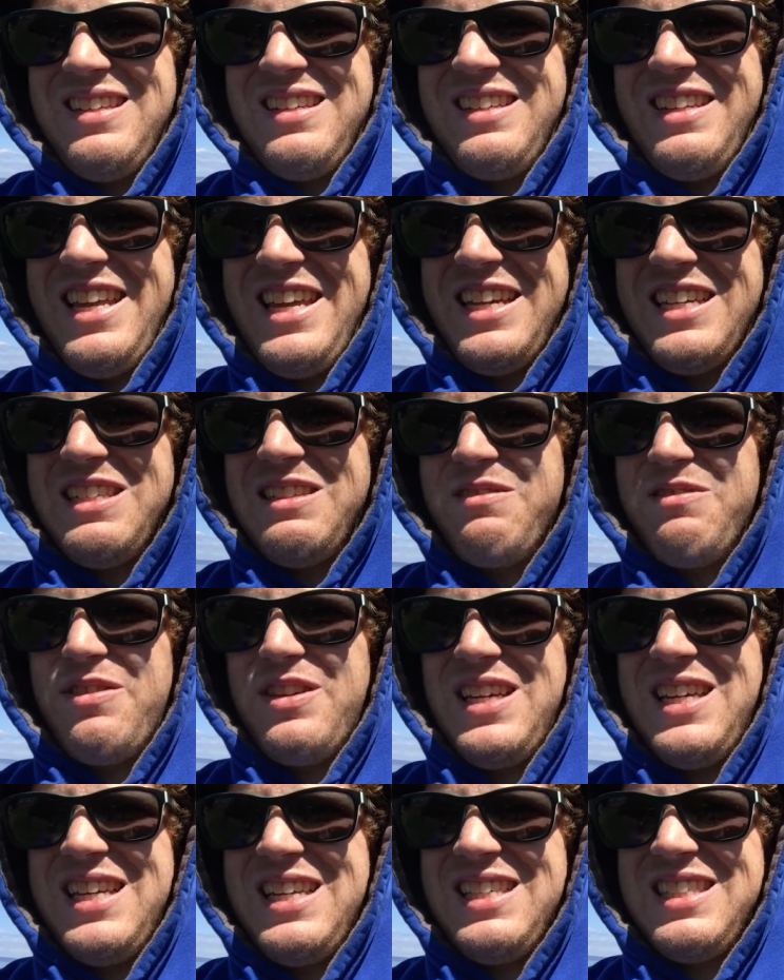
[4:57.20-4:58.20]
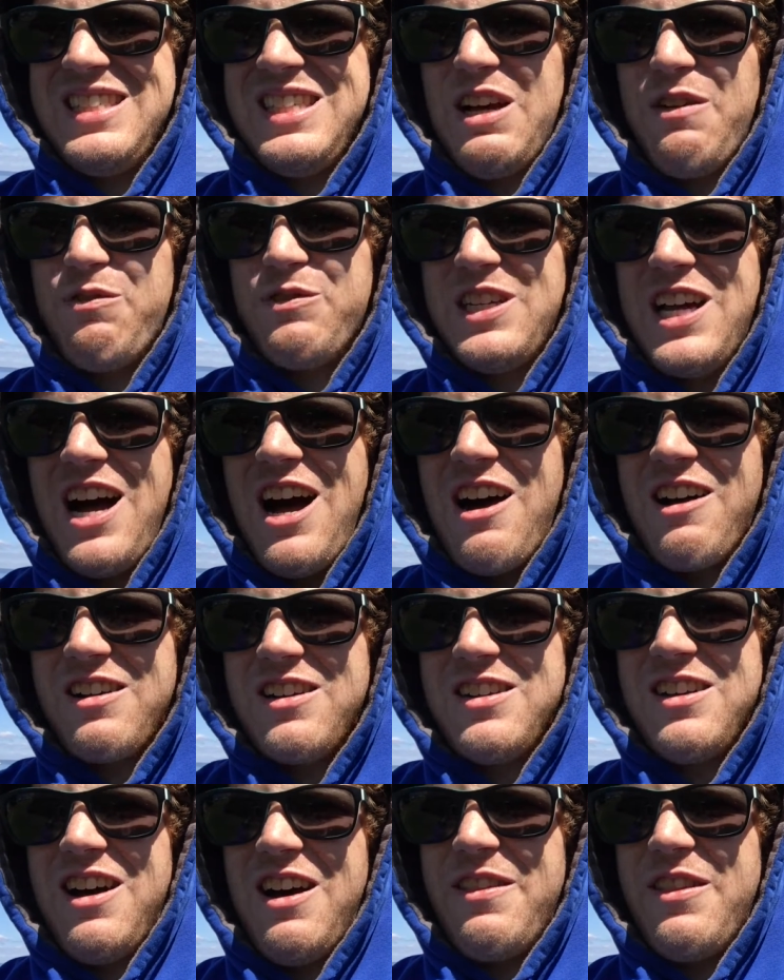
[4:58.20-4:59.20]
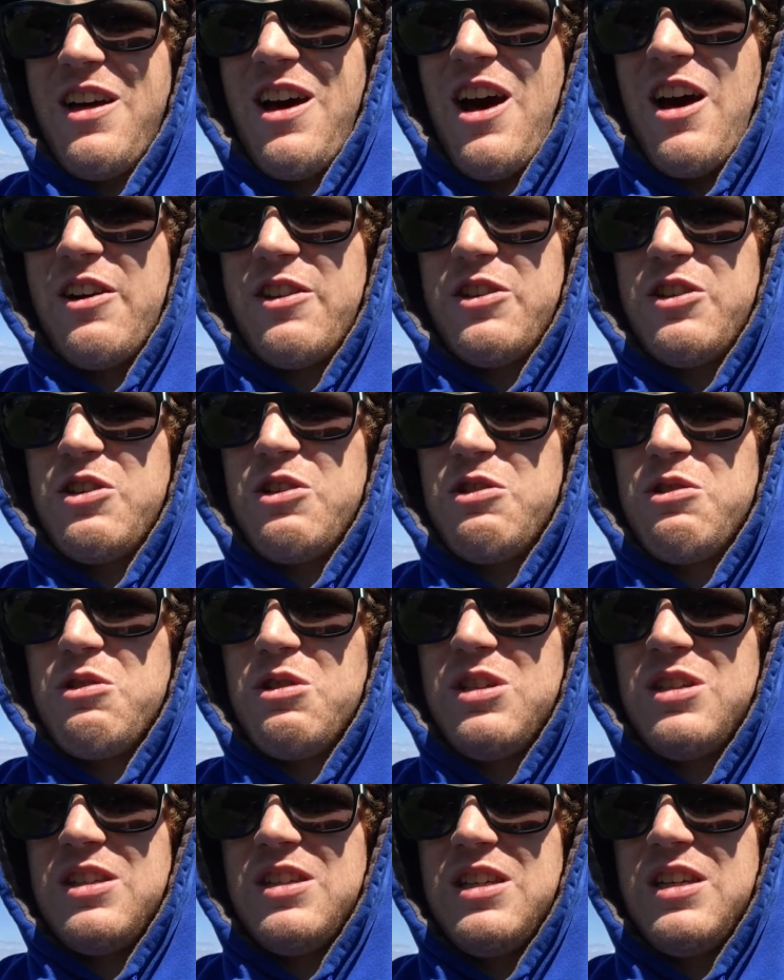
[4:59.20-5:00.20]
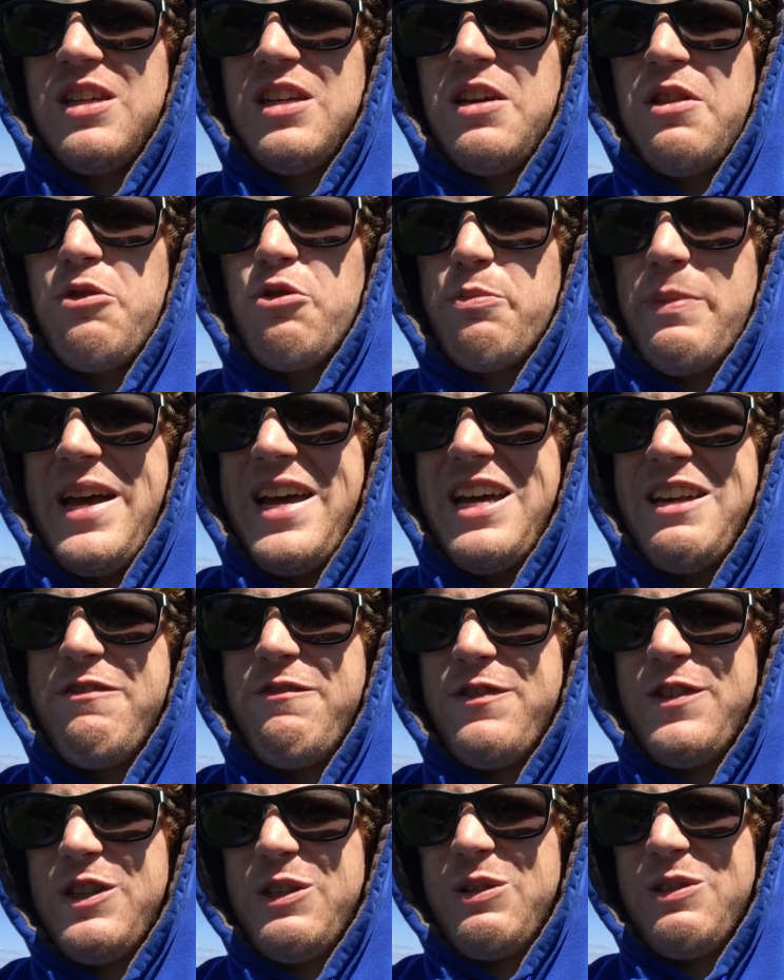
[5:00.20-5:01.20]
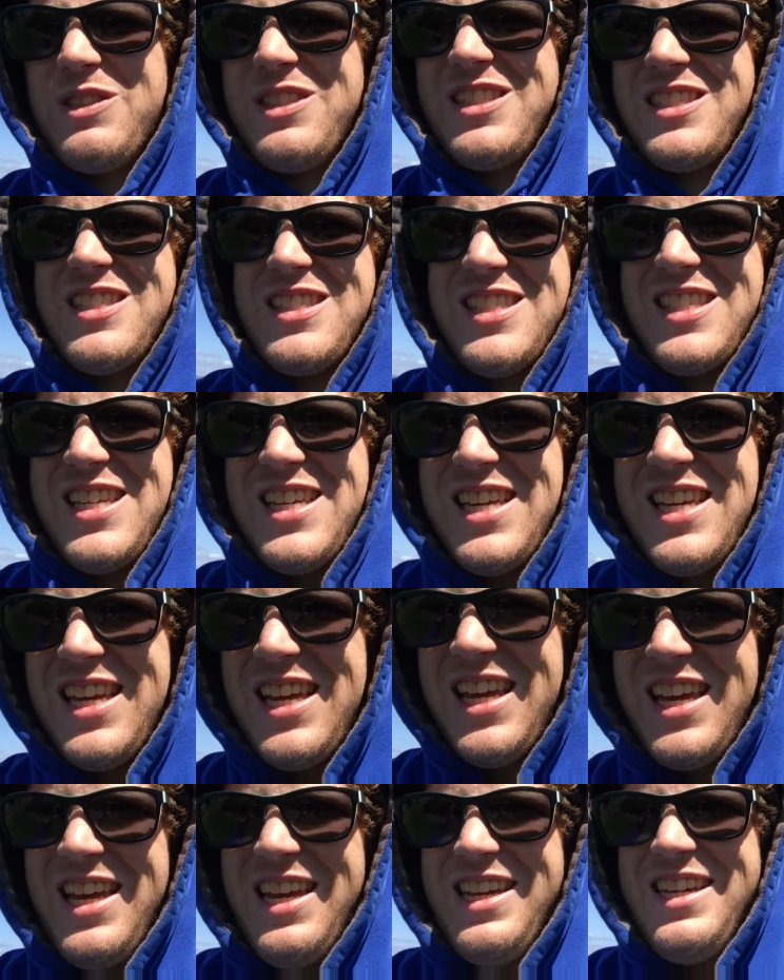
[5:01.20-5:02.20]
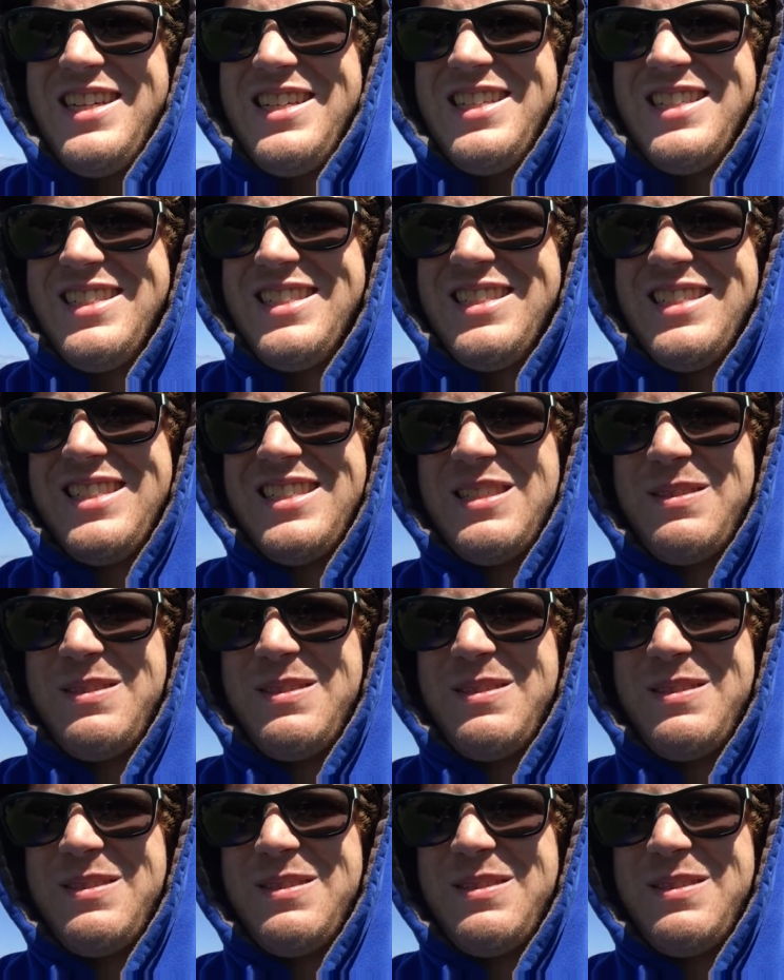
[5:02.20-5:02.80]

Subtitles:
negative self-talk on the audio, through my headphones, and